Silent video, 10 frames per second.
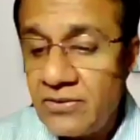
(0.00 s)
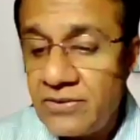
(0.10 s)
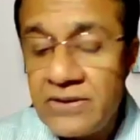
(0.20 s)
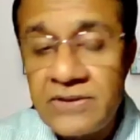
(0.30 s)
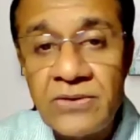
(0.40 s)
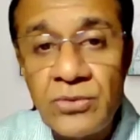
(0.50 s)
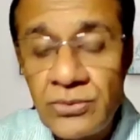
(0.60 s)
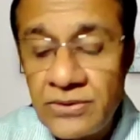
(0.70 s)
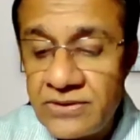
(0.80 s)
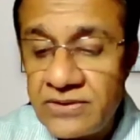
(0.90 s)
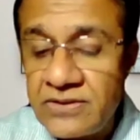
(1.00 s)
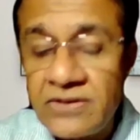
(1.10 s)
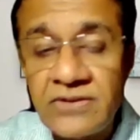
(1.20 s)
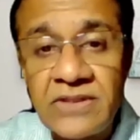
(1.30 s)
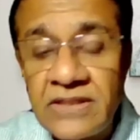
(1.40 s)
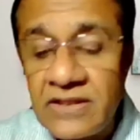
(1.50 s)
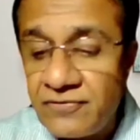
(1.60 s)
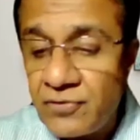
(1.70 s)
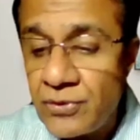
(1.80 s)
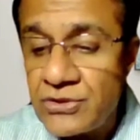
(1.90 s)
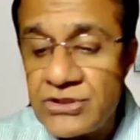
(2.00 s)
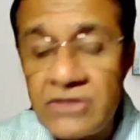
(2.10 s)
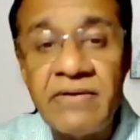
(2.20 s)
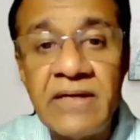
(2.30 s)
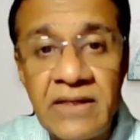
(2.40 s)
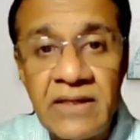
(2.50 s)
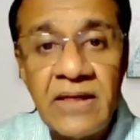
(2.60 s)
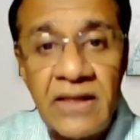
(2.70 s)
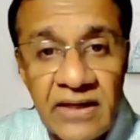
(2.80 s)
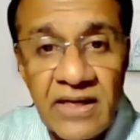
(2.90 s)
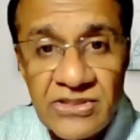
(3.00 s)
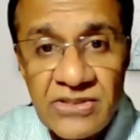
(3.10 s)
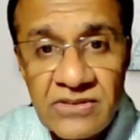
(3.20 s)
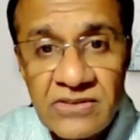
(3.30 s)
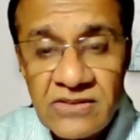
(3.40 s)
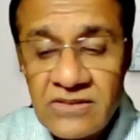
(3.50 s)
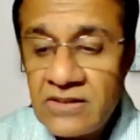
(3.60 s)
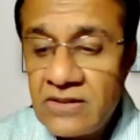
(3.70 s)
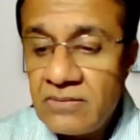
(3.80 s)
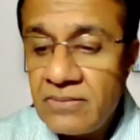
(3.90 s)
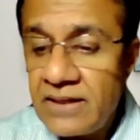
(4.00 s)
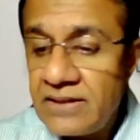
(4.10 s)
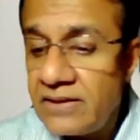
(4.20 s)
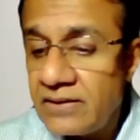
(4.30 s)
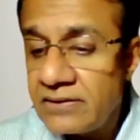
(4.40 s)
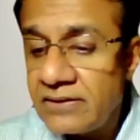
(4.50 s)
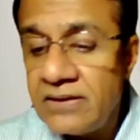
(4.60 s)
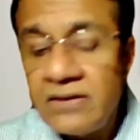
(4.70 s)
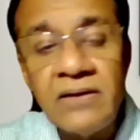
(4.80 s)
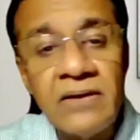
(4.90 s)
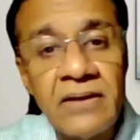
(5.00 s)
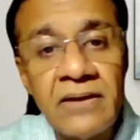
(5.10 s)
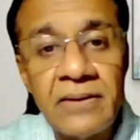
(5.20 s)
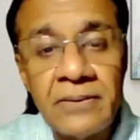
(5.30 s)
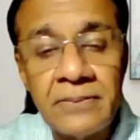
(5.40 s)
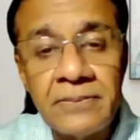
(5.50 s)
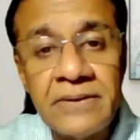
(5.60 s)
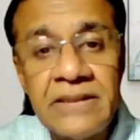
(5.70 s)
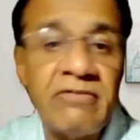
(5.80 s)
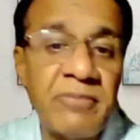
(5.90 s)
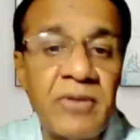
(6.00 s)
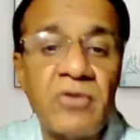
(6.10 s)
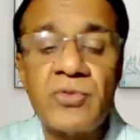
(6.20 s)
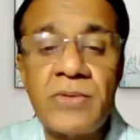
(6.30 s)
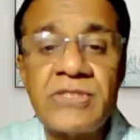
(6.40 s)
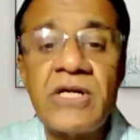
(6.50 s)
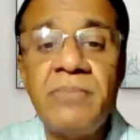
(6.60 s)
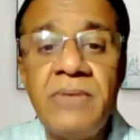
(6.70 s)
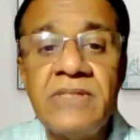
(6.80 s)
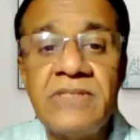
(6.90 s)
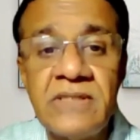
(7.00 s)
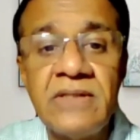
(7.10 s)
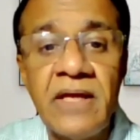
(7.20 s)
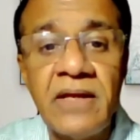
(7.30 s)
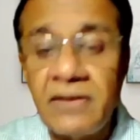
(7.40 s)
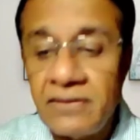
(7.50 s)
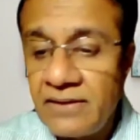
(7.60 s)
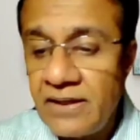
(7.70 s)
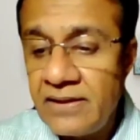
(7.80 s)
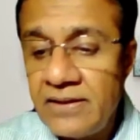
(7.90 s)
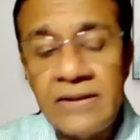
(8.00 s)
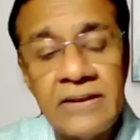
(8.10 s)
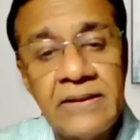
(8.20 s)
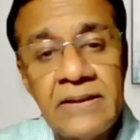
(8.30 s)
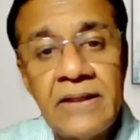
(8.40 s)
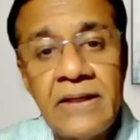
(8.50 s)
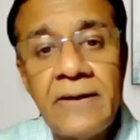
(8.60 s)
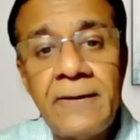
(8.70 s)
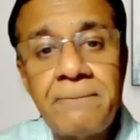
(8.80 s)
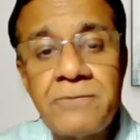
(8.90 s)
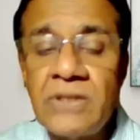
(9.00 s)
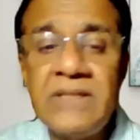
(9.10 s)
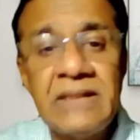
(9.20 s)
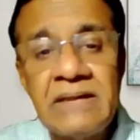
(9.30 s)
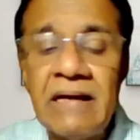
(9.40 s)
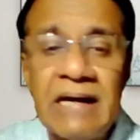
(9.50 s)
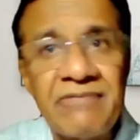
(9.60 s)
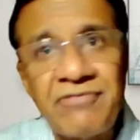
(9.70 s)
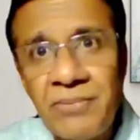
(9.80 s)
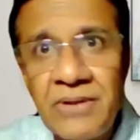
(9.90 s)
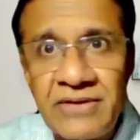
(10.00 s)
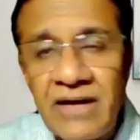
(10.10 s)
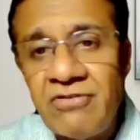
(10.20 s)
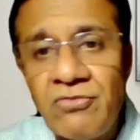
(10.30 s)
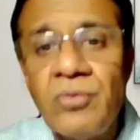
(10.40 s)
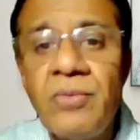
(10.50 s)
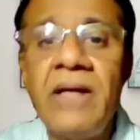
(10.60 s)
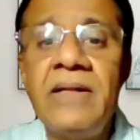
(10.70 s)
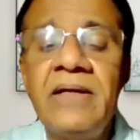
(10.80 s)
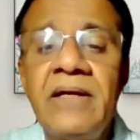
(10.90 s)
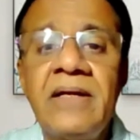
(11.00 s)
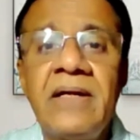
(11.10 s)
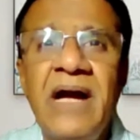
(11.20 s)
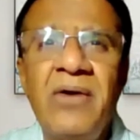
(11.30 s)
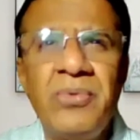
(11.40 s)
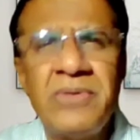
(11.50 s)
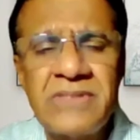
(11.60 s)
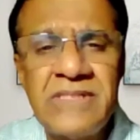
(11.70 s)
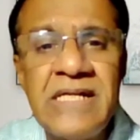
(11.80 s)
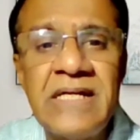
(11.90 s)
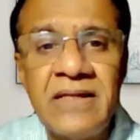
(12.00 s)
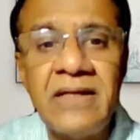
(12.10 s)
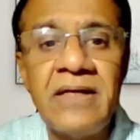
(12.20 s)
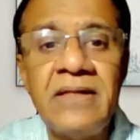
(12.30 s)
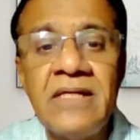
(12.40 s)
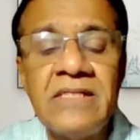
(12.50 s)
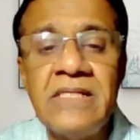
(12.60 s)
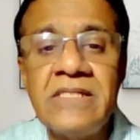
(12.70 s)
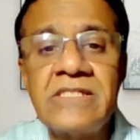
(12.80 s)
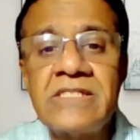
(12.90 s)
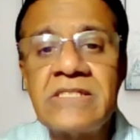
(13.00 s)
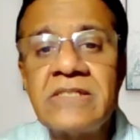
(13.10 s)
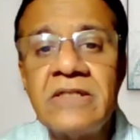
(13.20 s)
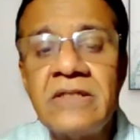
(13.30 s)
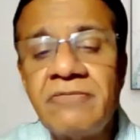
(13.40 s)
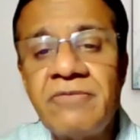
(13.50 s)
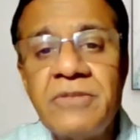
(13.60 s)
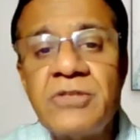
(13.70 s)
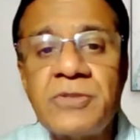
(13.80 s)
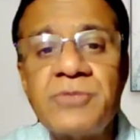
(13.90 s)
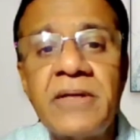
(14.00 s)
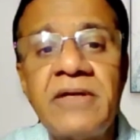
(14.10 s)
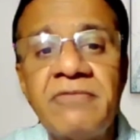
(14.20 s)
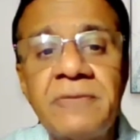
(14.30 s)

tier two, tier three, tier four is still very nascent, but I think the development also will start being seen there, right? So I think for me, thriving I think I would see it in this from this perspective.